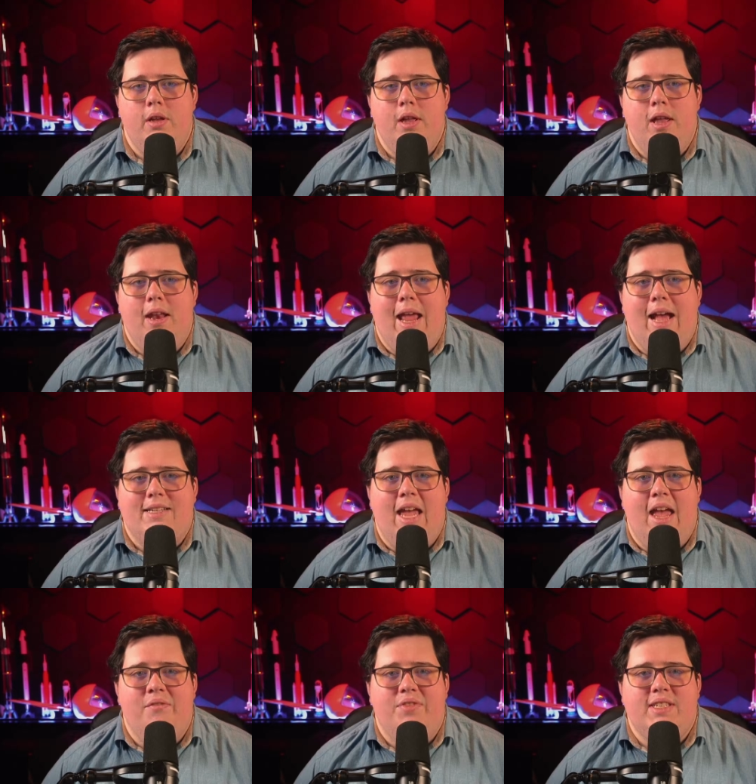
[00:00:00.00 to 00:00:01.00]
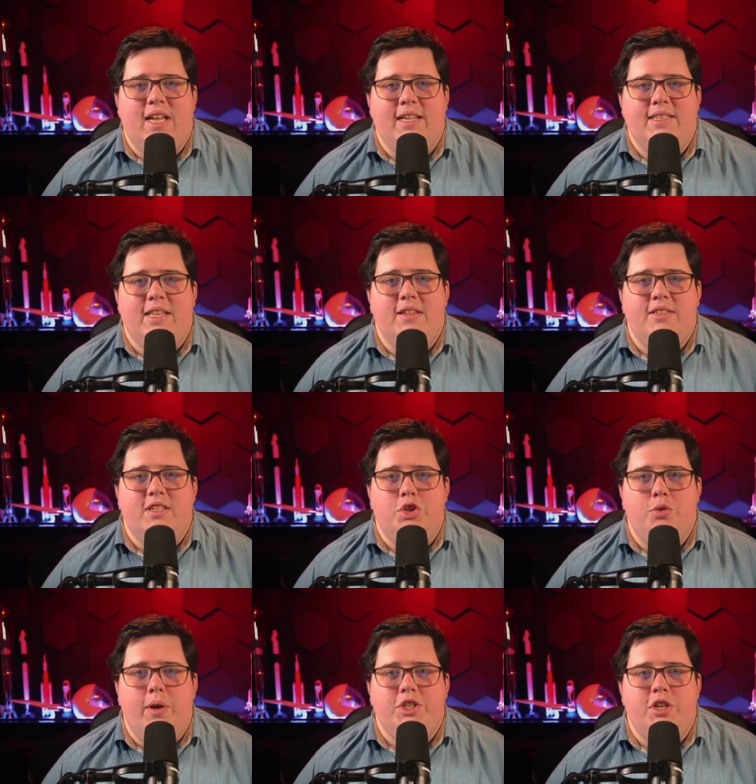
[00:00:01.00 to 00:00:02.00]
NASA emphasized that this
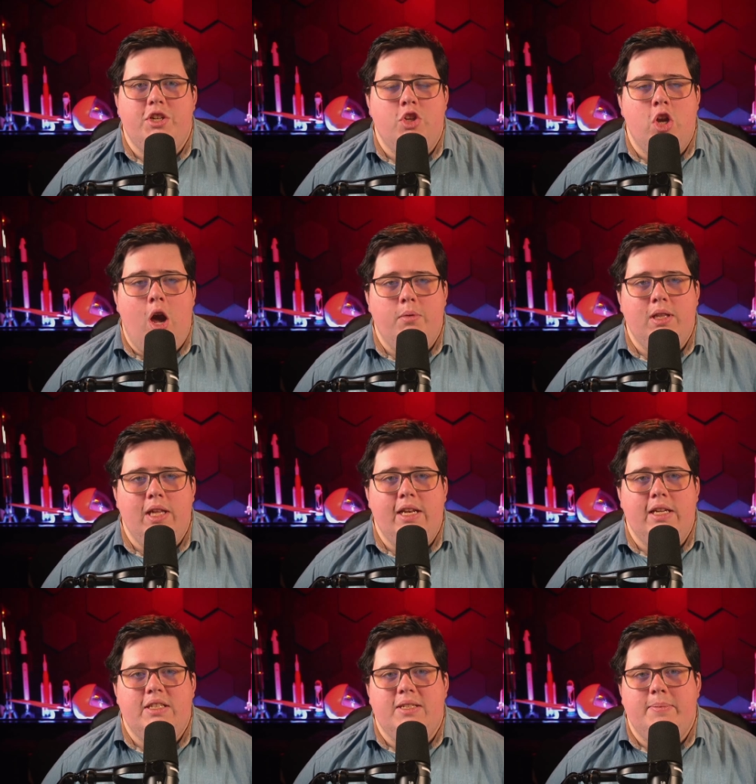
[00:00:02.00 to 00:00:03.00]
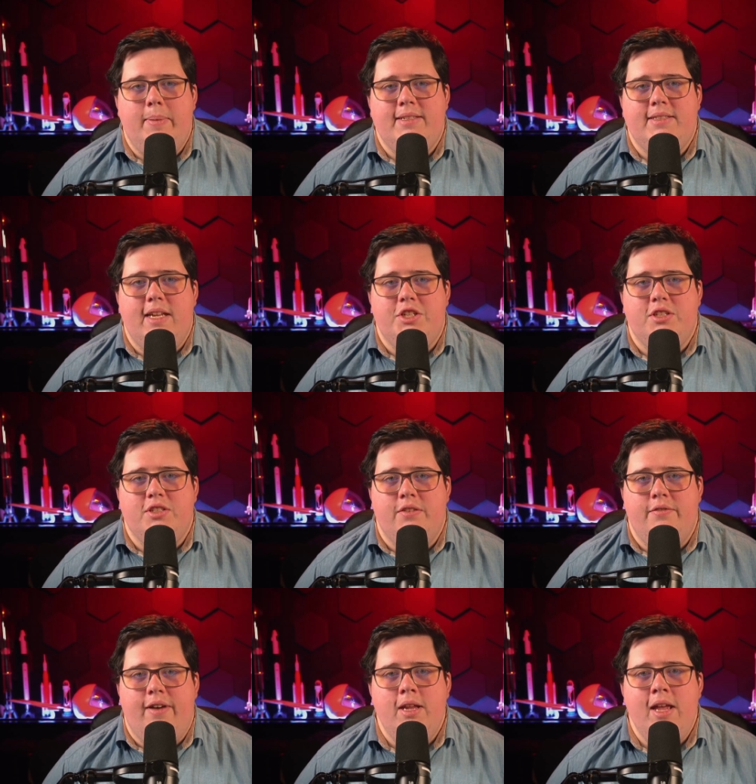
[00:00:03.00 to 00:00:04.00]
situation is not related to space station's
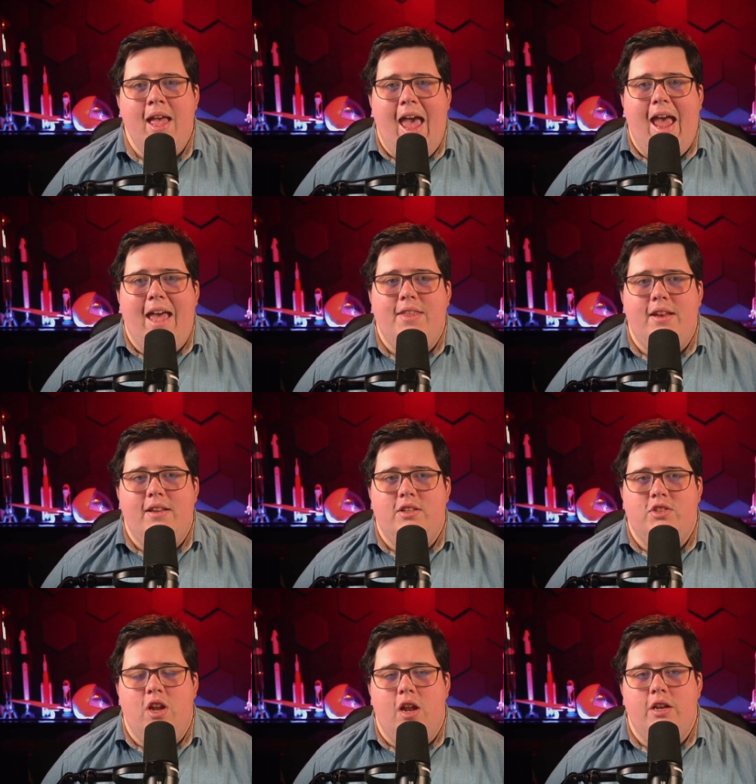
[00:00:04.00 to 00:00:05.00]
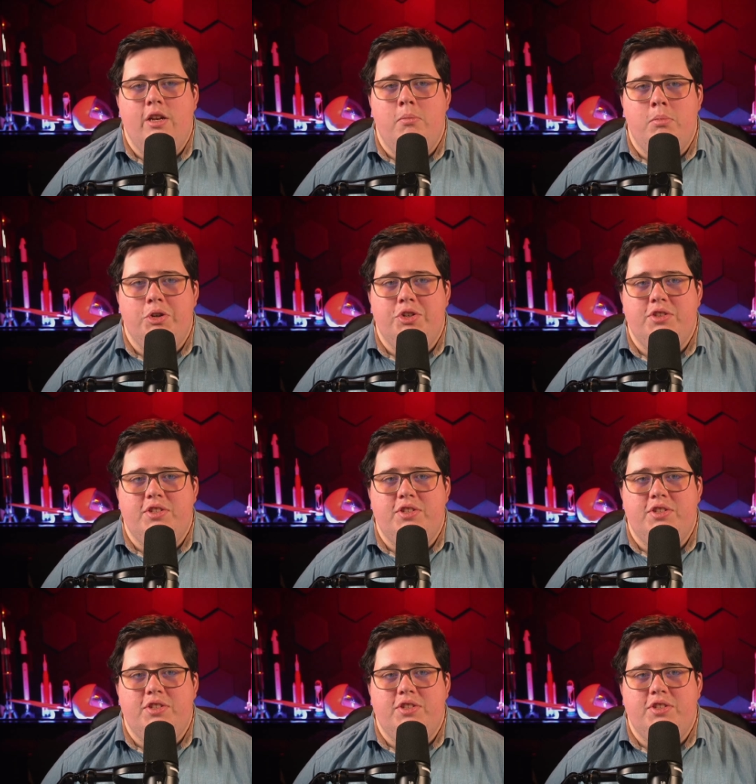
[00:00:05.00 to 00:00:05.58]
environment and that it is not an emergency